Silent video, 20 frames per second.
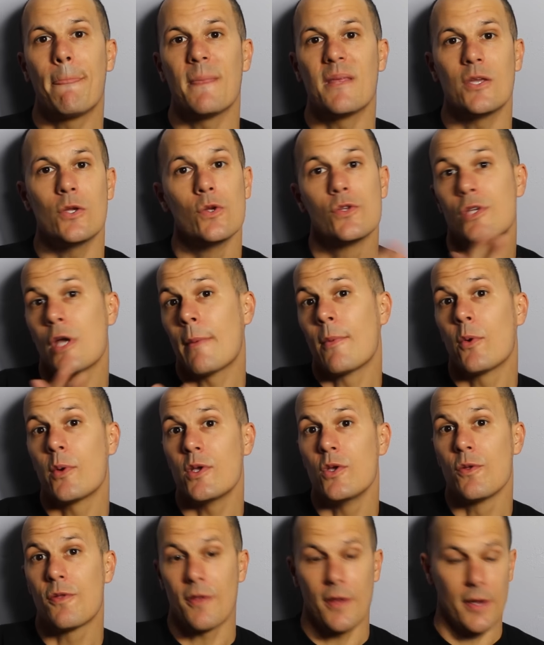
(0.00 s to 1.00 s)
You tell me
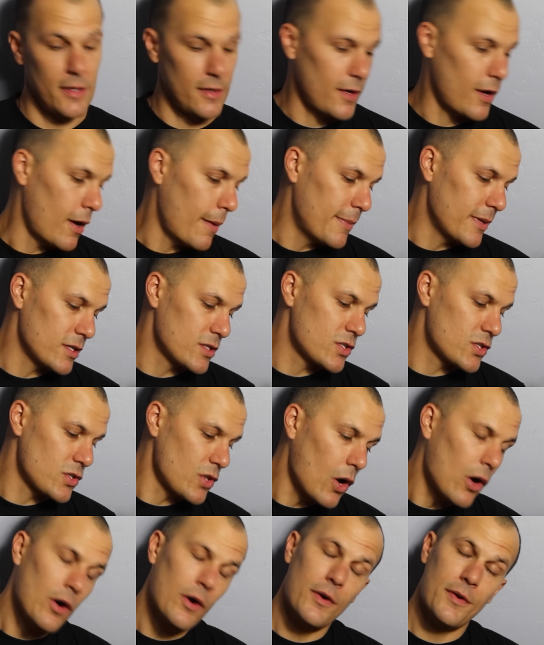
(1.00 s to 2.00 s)
what you think. Now I'm going to
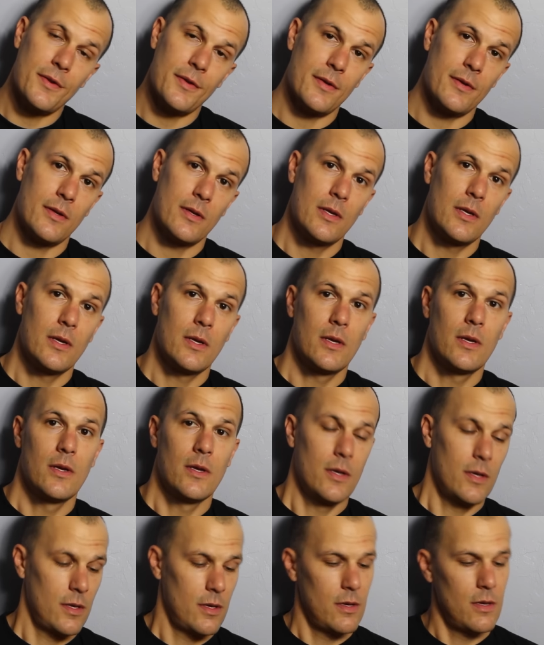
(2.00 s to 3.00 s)
start,
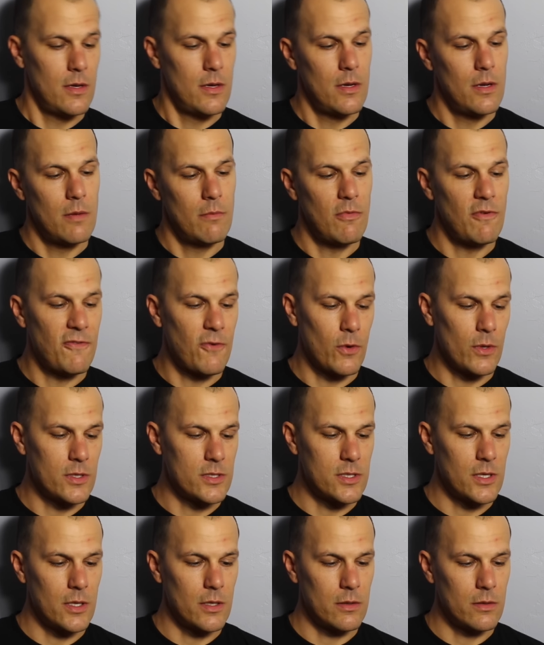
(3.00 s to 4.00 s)
before
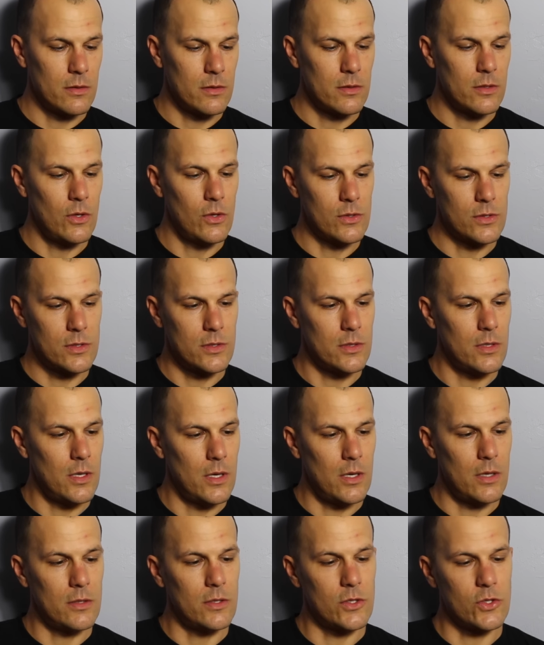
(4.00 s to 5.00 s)
this thing goes,
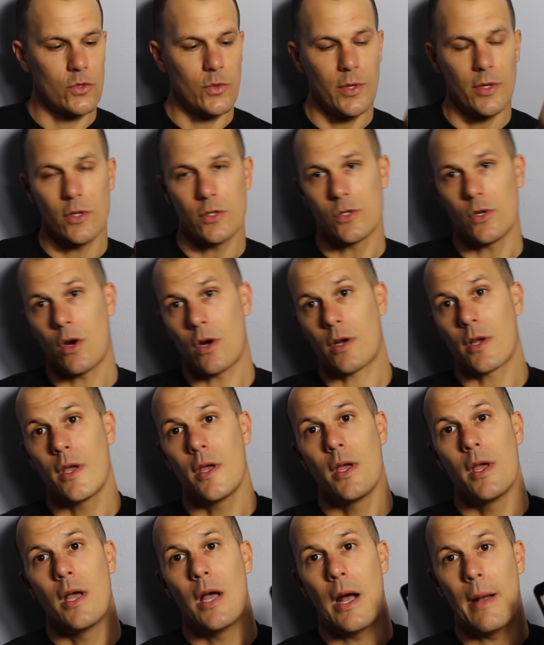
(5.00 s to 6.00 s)
the screen goes dark,
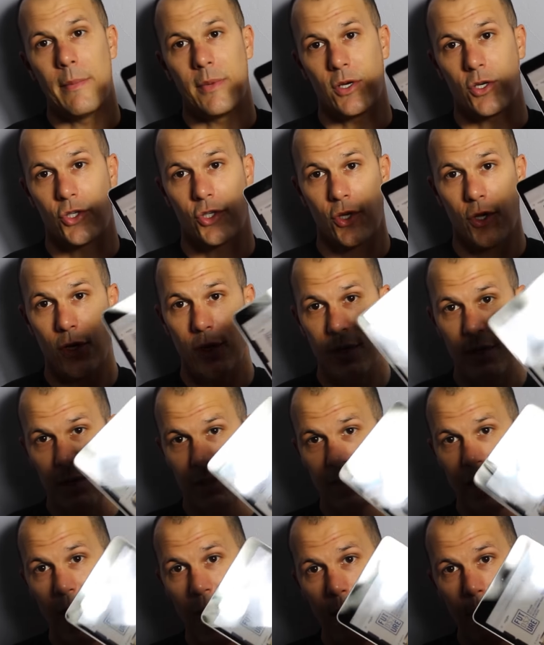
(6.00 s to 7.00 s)
I'm going to show you
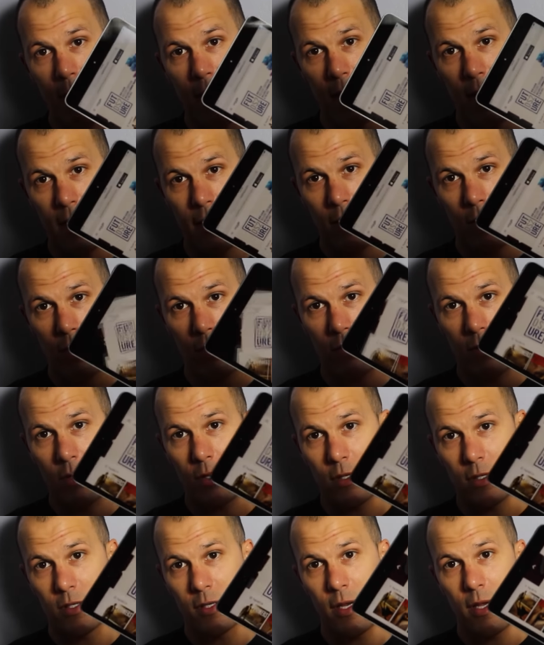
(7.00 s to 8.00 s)
this iPad. Hopefully you
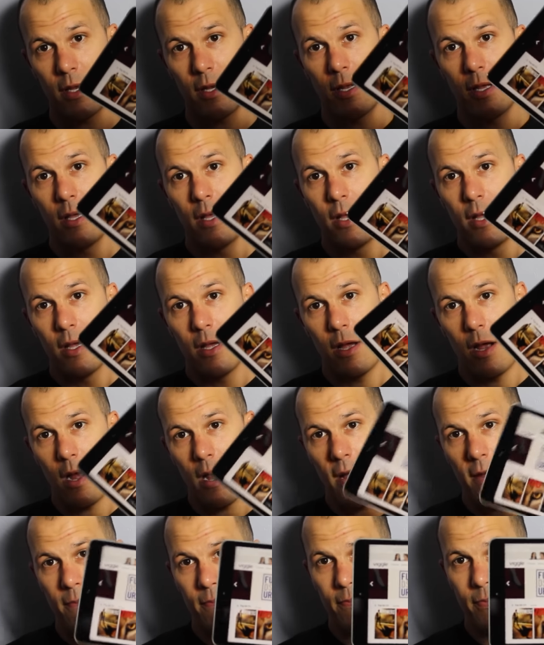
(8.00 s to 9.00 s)
can see it.
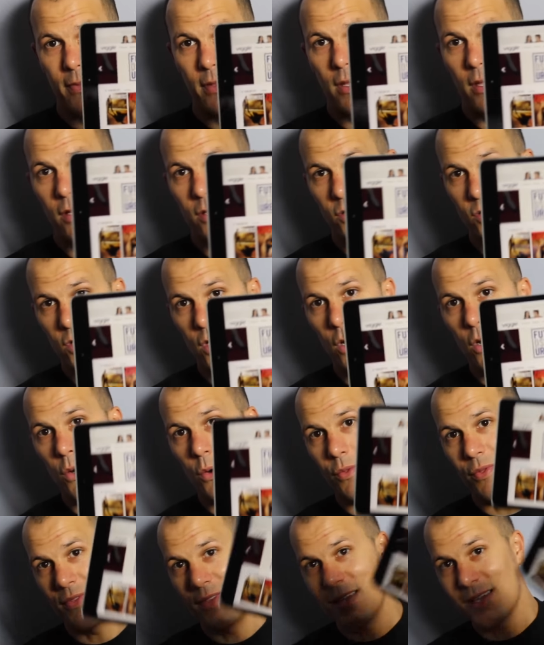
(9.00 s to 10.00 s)
Alright,
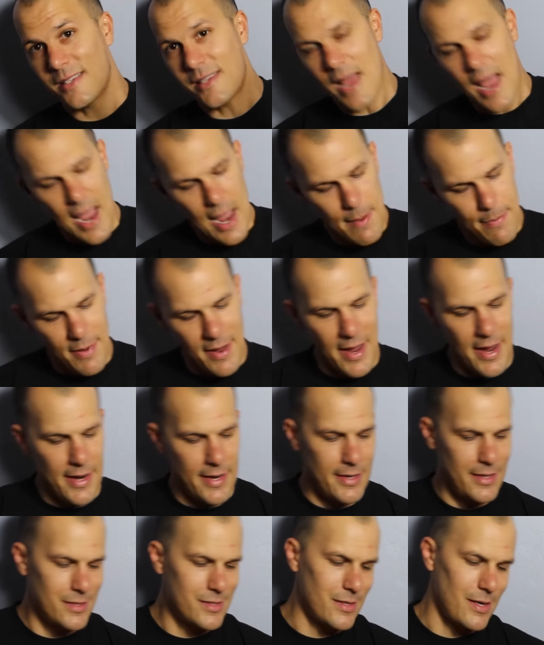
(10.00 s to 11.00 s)
so this
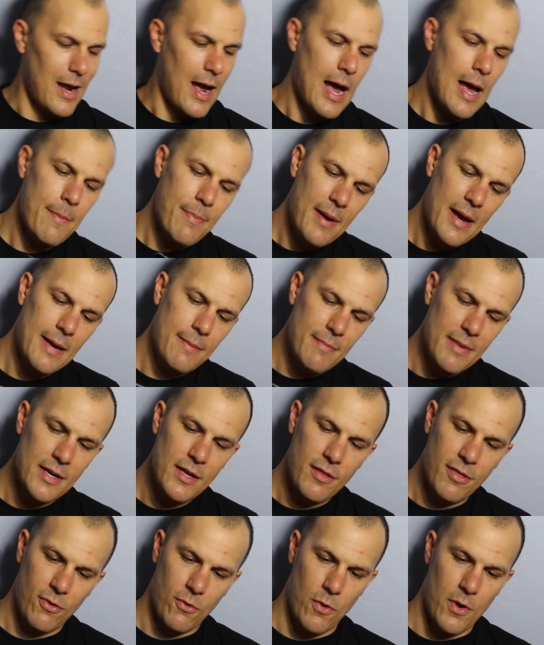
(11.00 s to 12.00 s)
iPad, it's an iPad
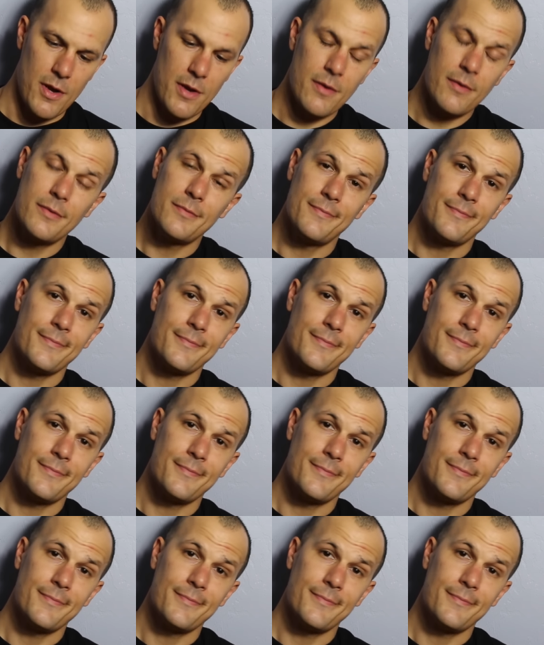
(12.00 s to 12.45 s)
Mini 3,